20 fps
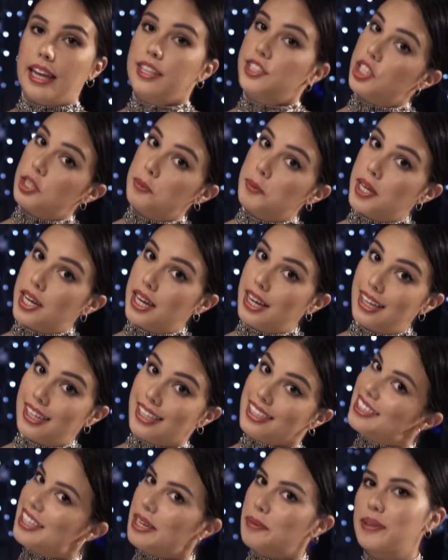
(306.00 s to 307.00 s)
And just
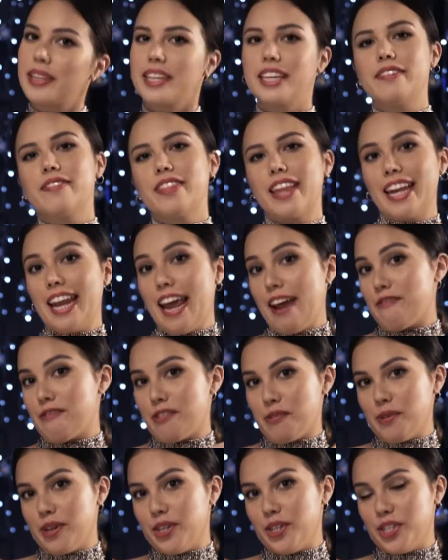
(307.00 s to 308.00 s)
because I believe that
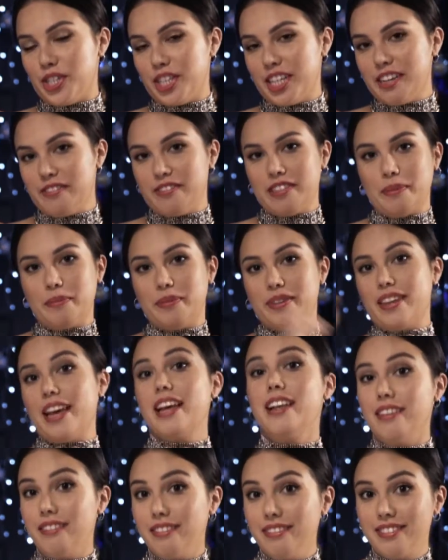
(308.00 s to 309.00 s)
everyone should give
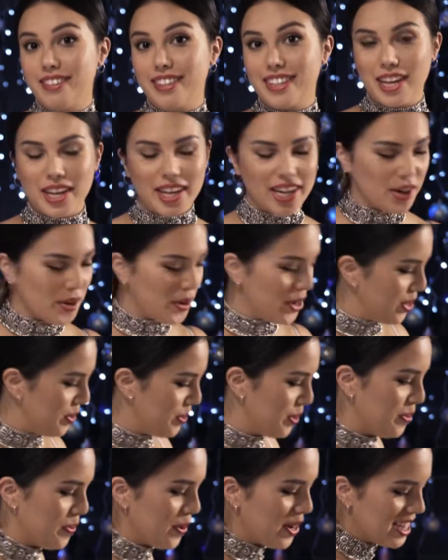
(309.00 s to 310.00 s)
themselves a
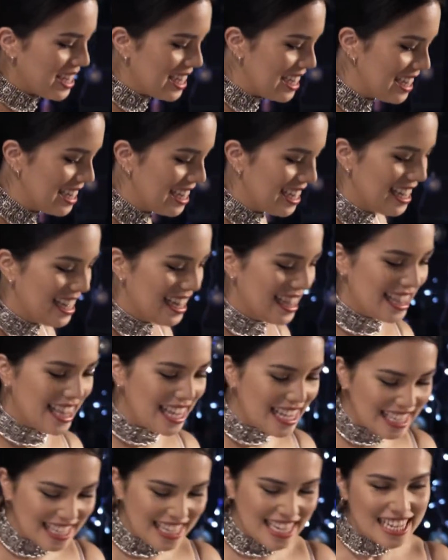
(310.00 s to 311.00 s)
Christmas present,
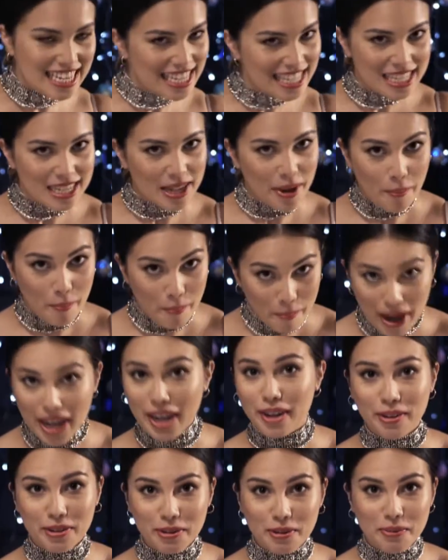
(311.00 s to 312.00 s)
this is my
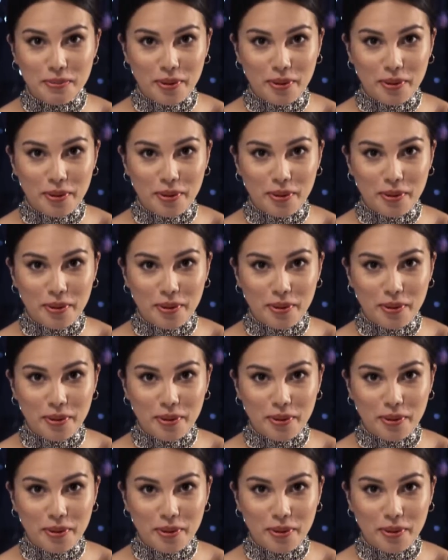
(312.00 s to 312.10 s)
Christmas